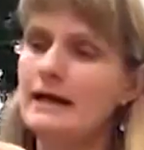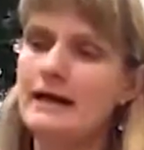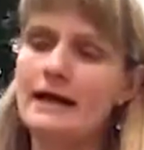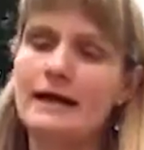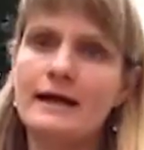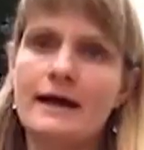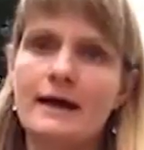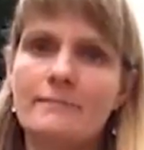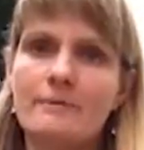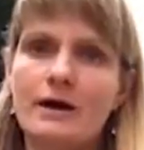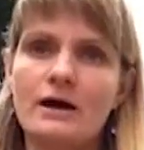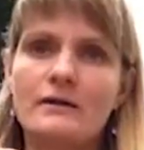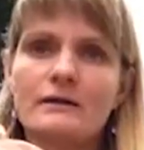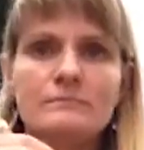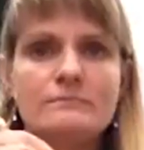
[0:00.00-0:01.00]
and I
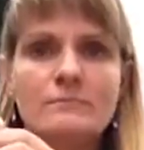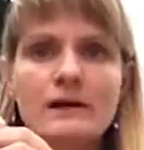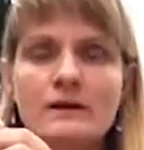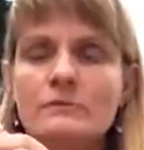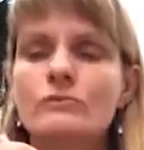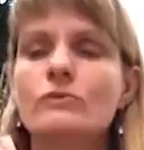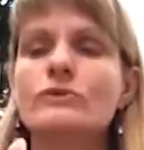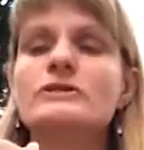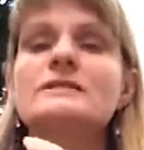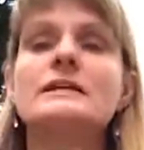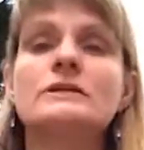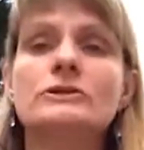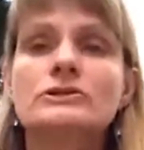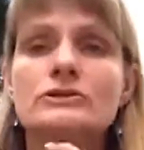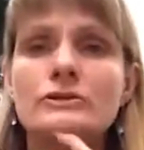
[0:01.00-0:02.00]
bought more
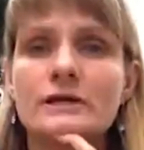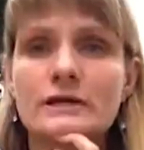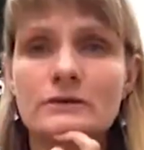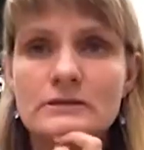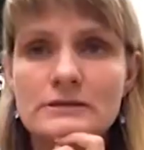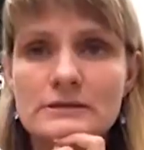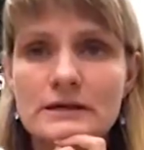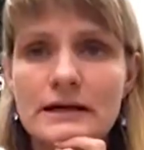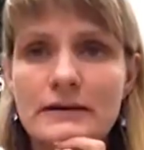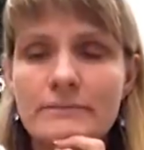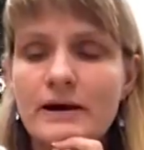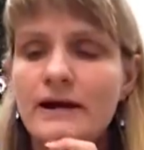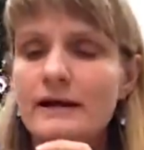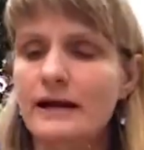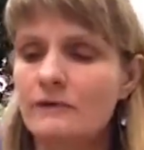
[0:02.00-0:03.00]
signature needles. I
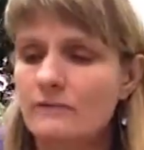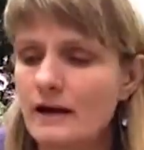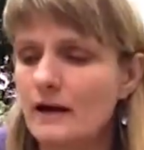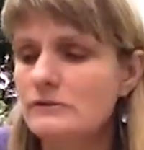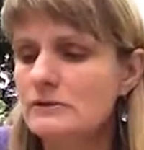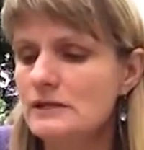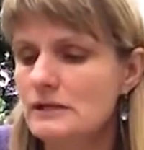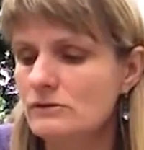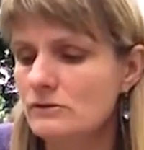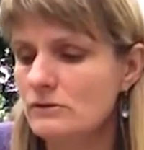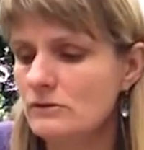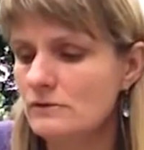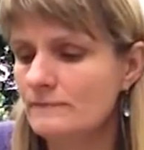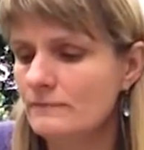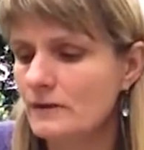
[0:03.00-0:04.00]
bought a round
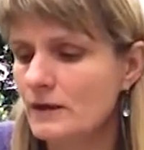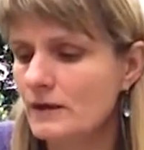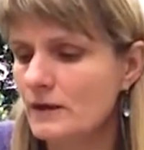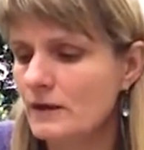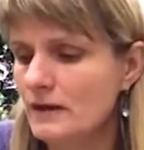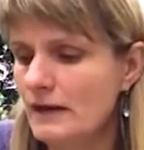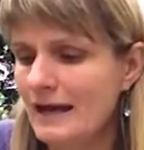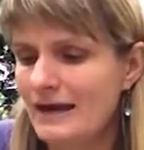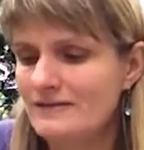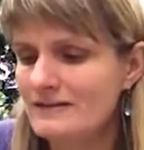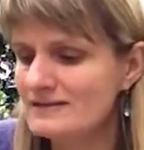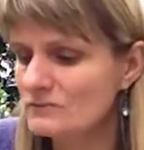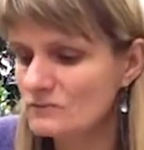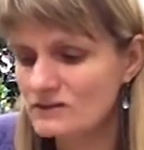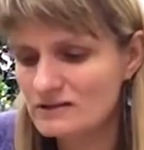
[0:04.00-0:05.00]
needle, and
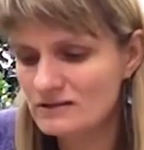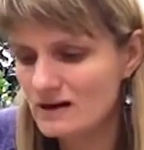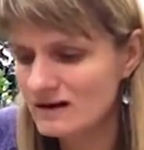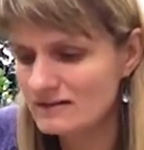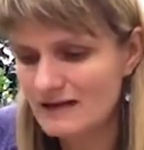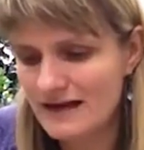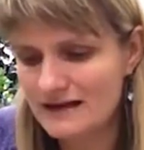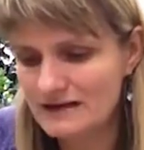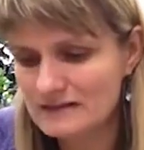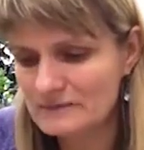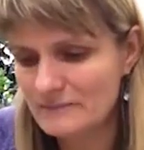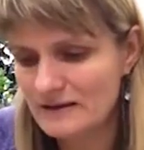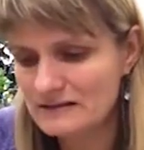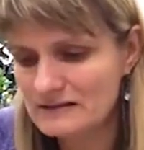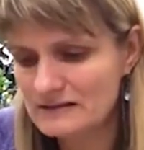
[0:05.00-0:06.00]
this was not that
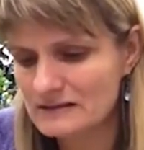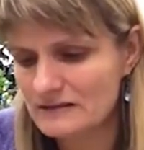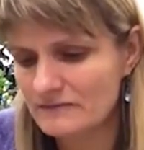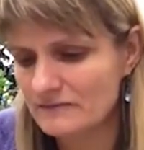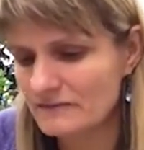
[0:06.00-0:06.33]
expensive.